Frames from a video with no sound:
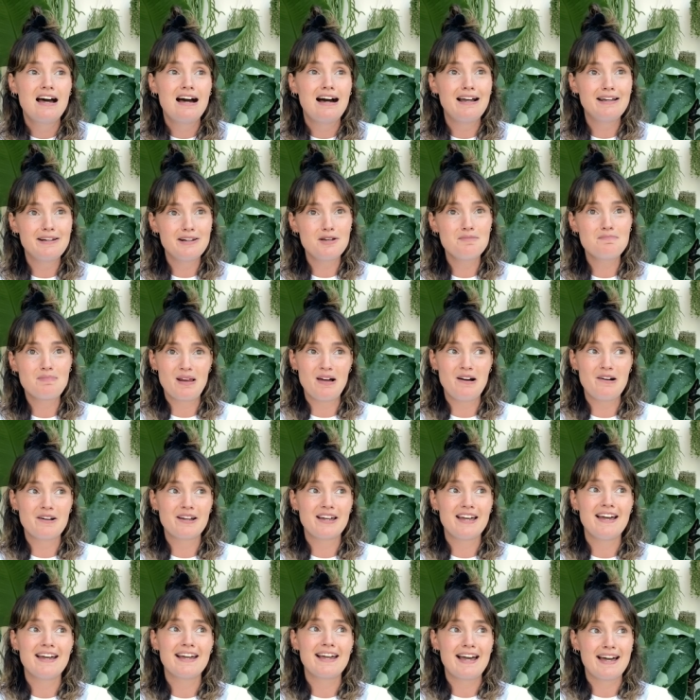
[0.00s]
I know plant
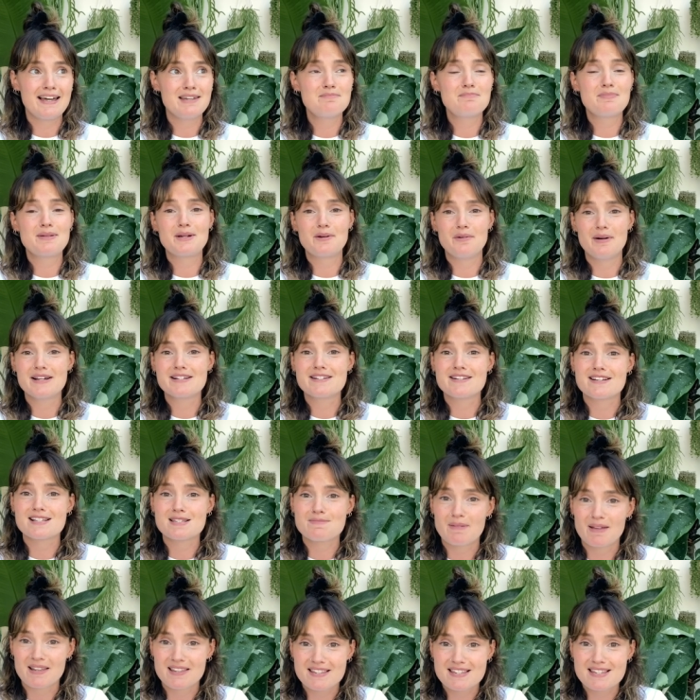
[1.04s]
care can be quite
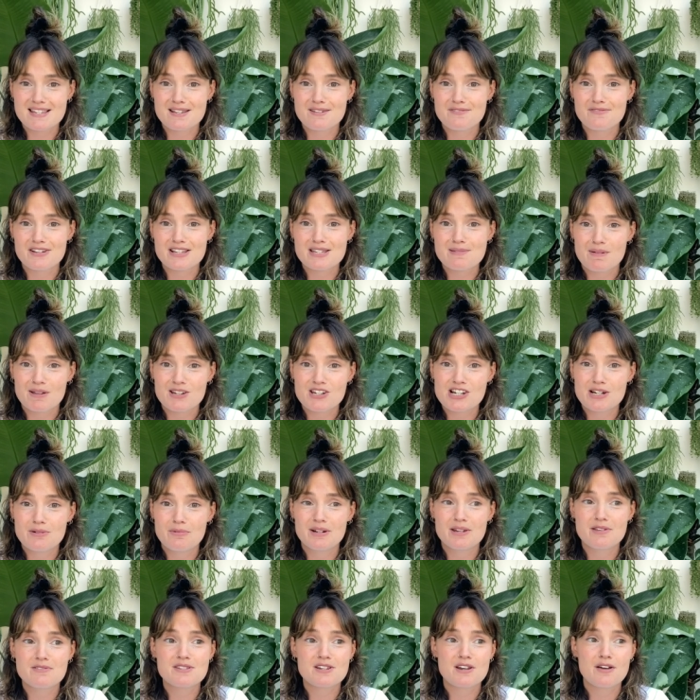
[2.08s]
expensive, especially
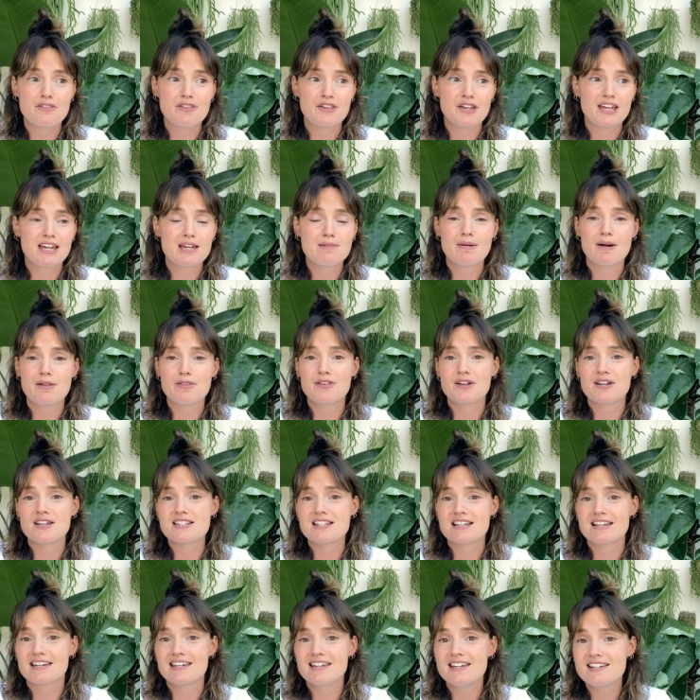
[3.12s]
when you start thinking about things
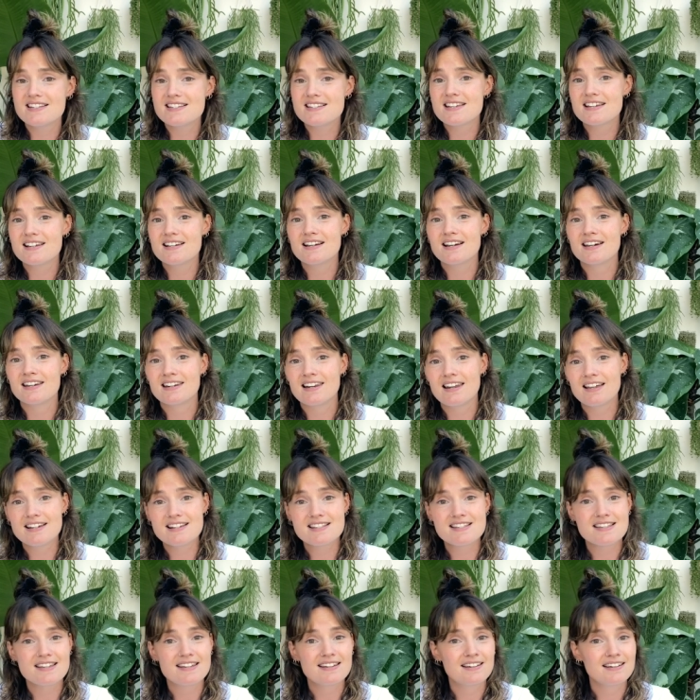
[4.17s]
like heating and
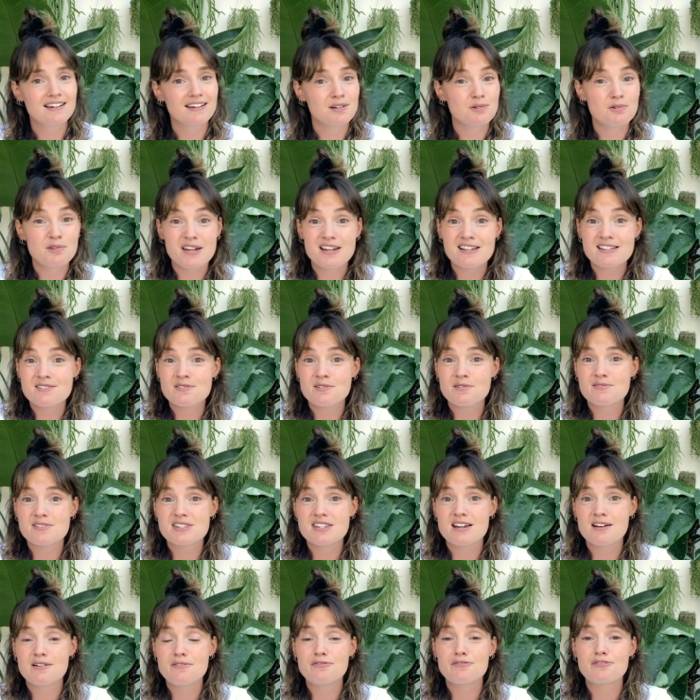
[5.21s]
lighting and all that sort of
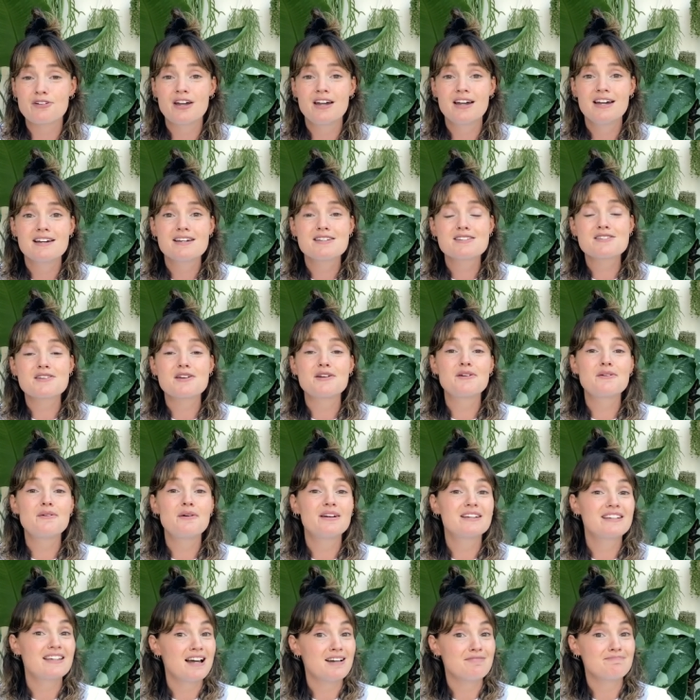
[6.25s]
stuff.
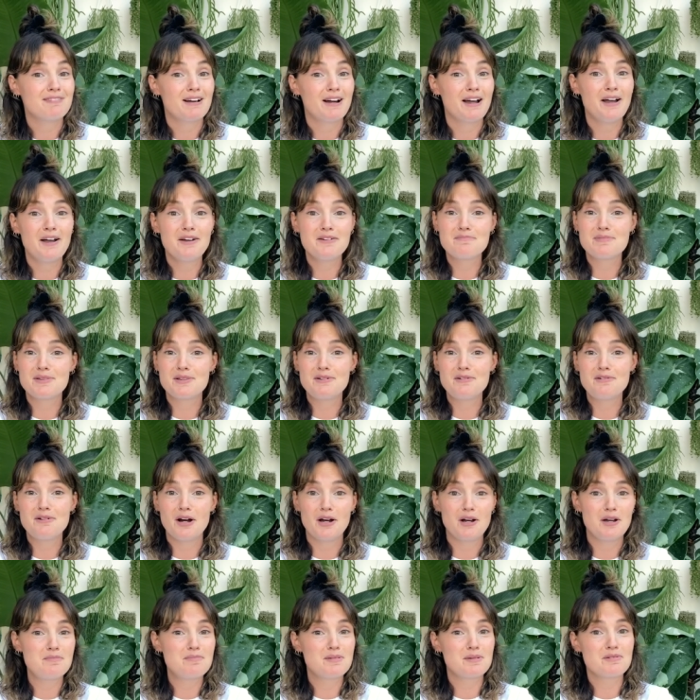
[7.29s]
So yeah, I hope you
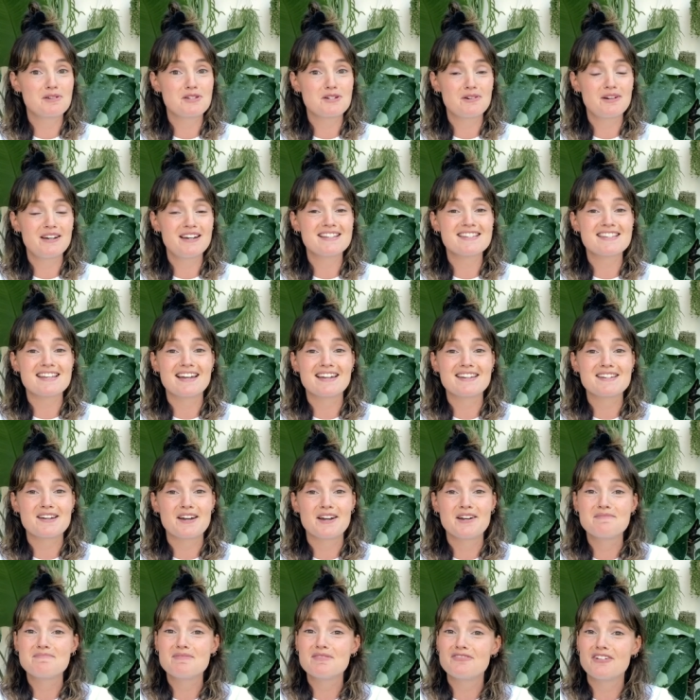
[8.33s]
enjoy it and I
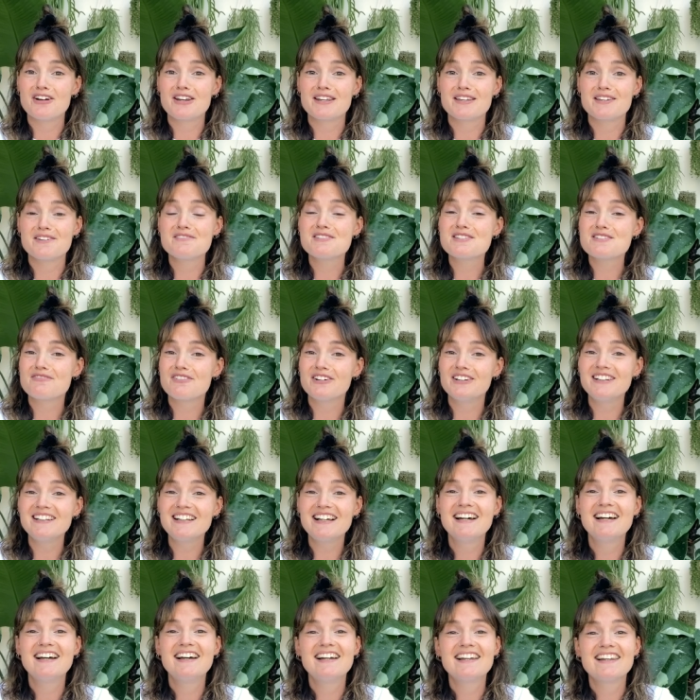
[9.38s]
hope you find it useful.
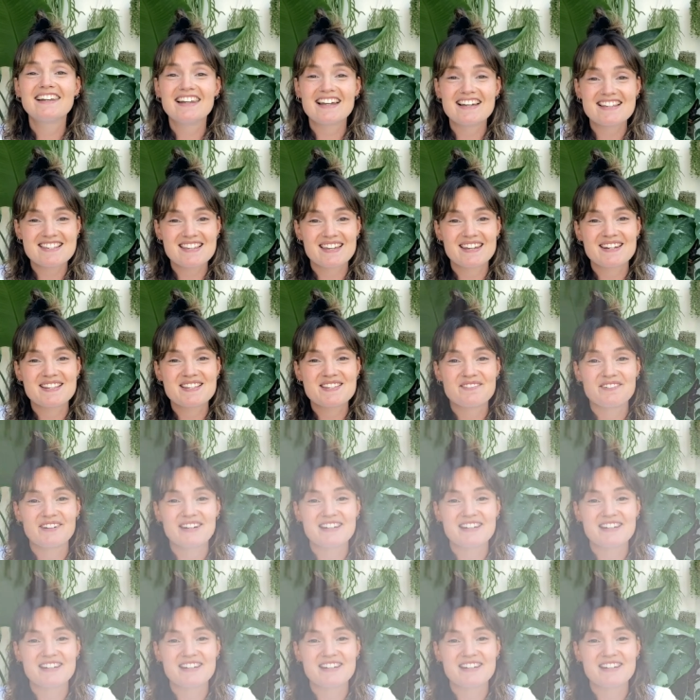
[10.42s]
Let's get into